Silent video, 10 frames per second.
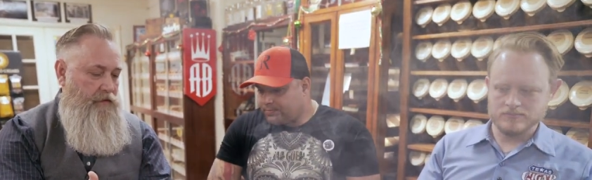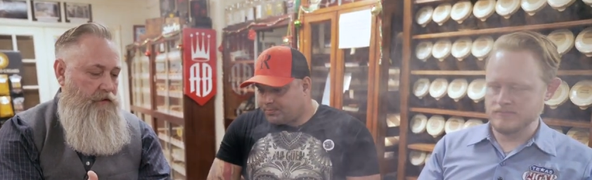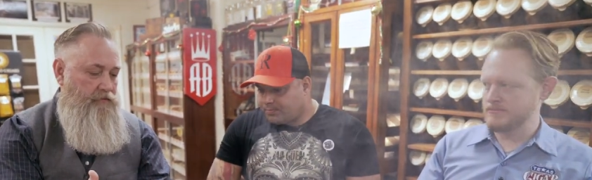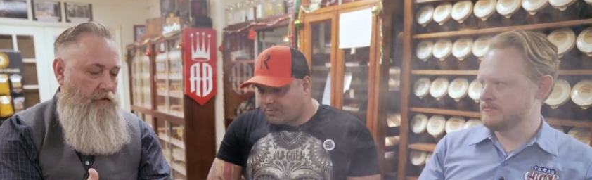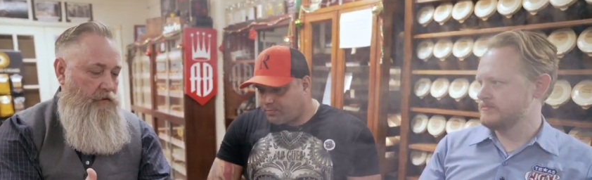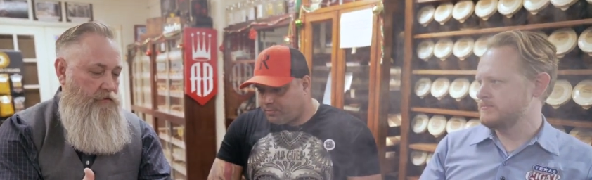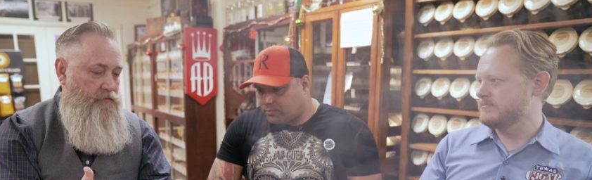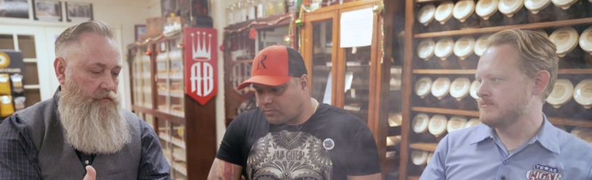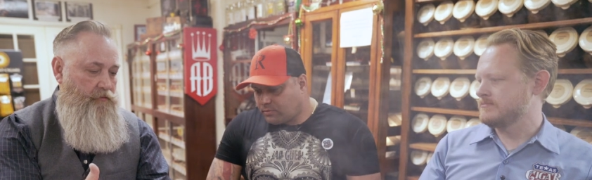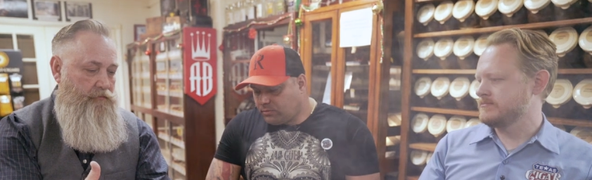Speaker 1: that is going
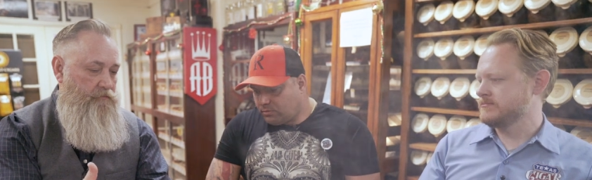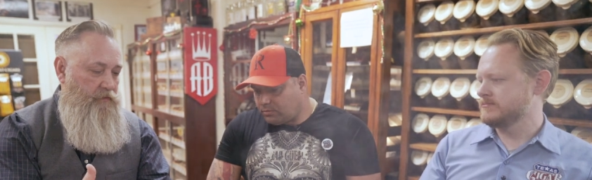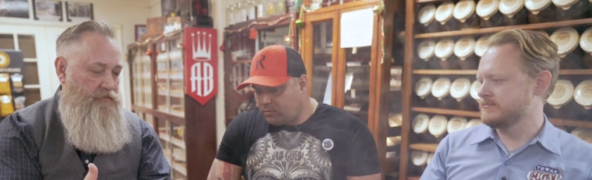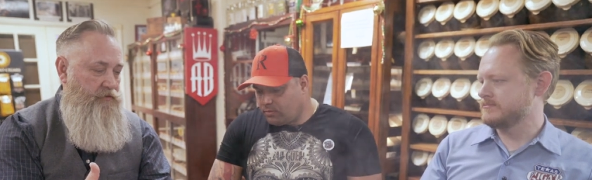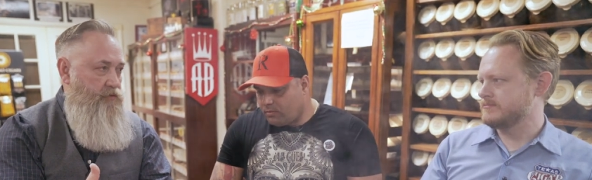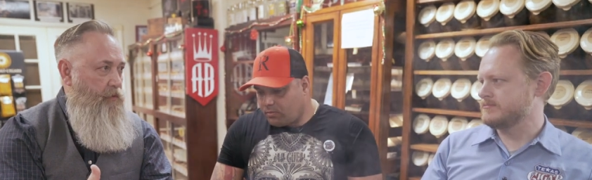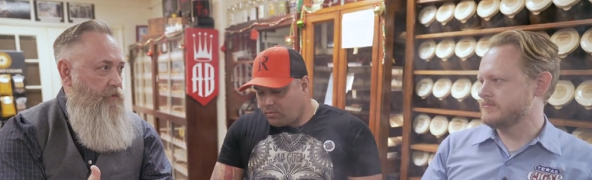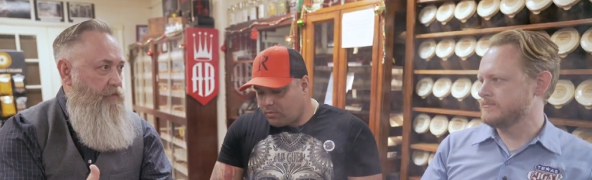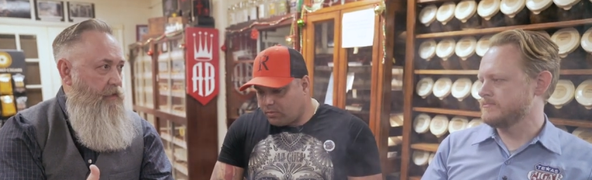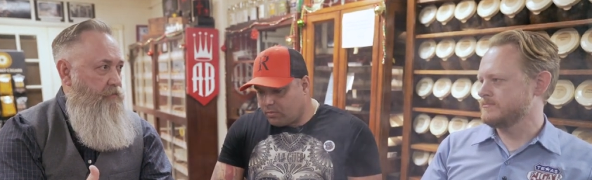to
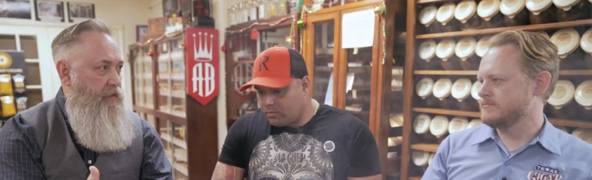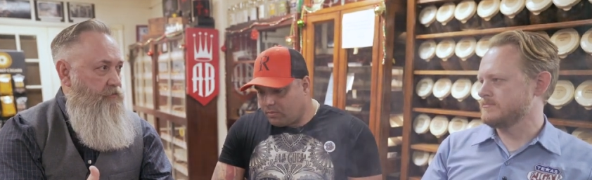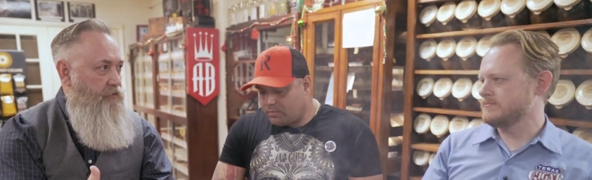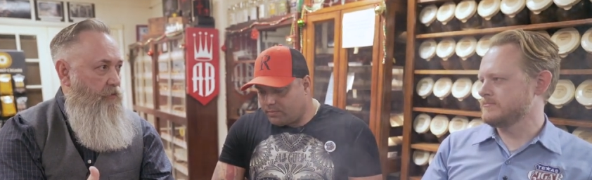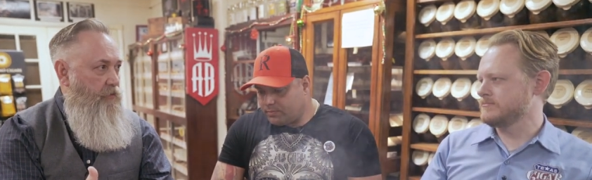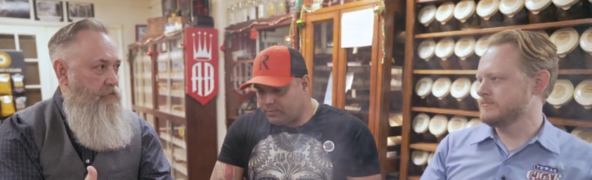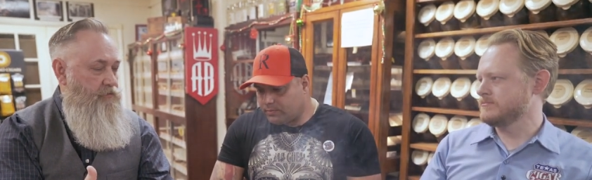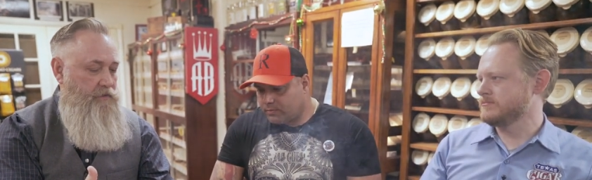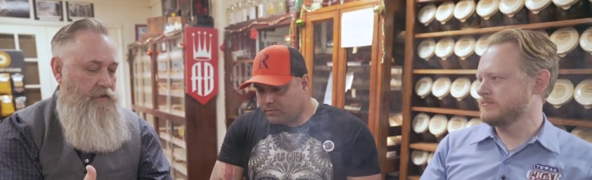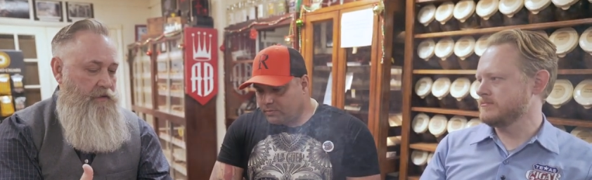accentuate that that cigar
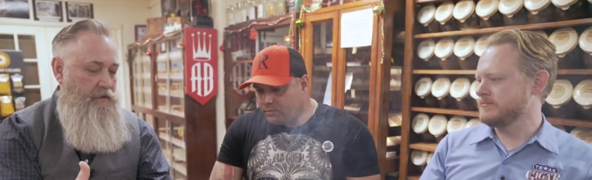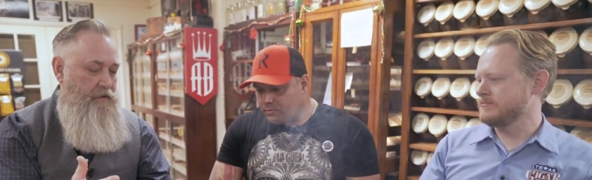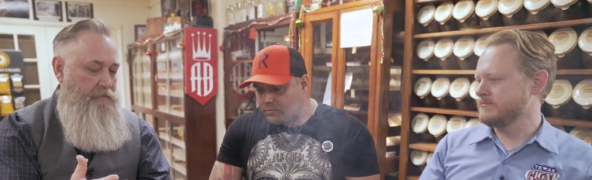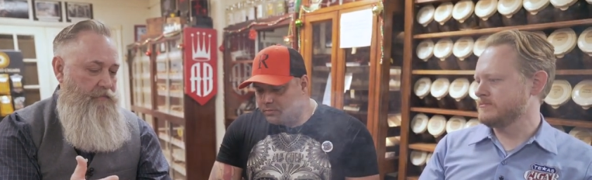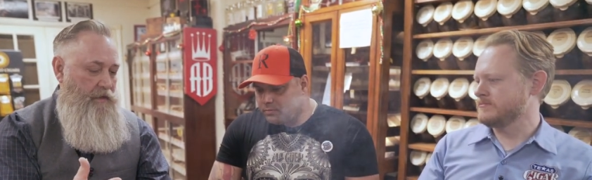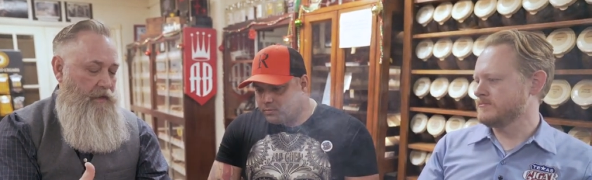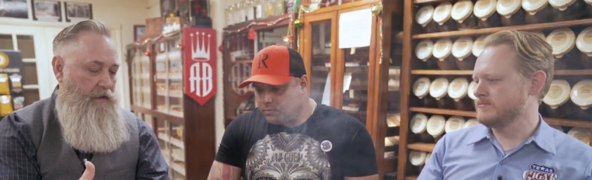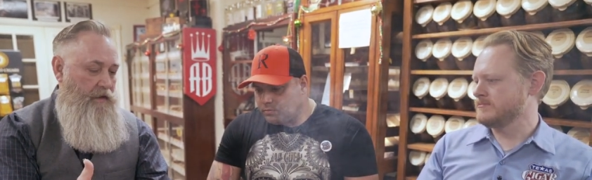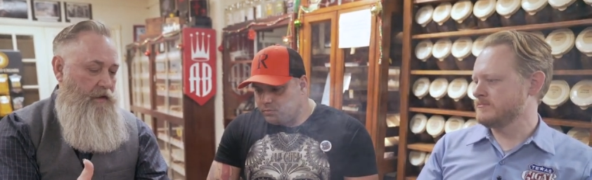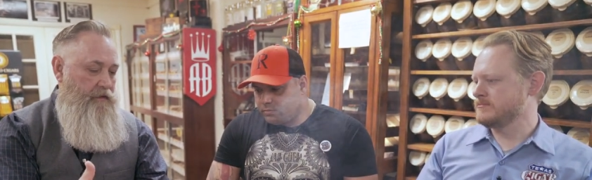that you need,
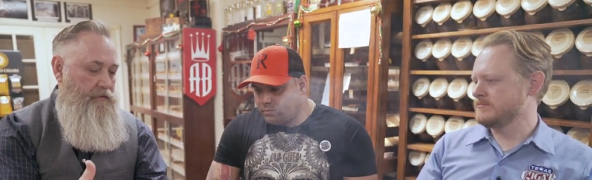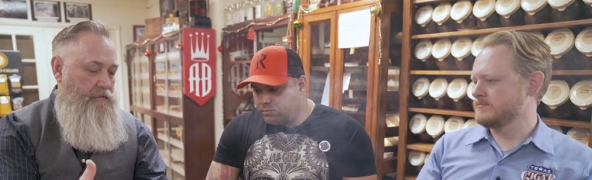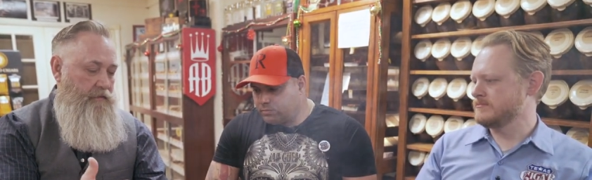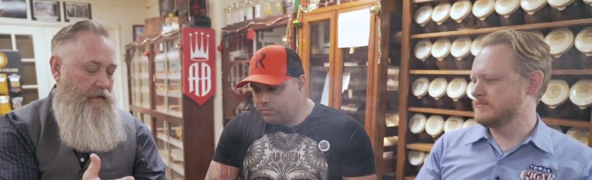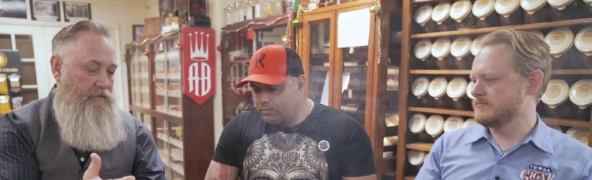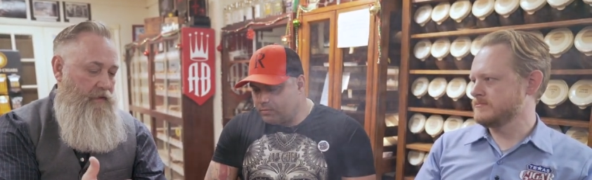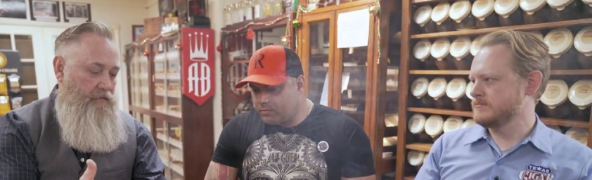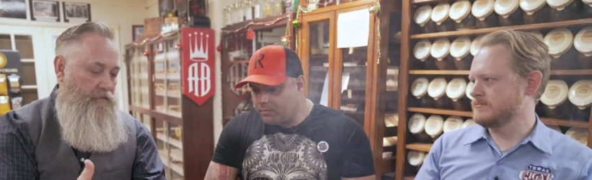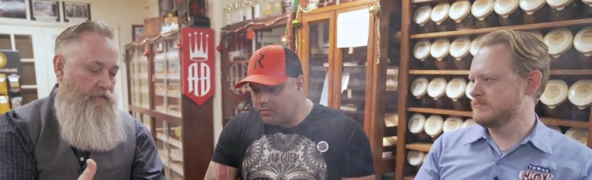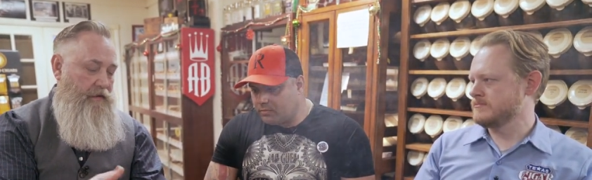and and and
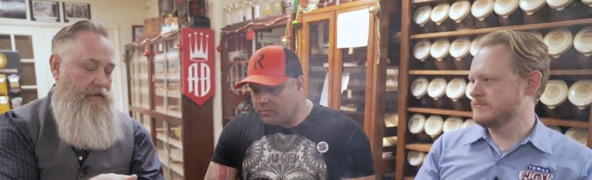then,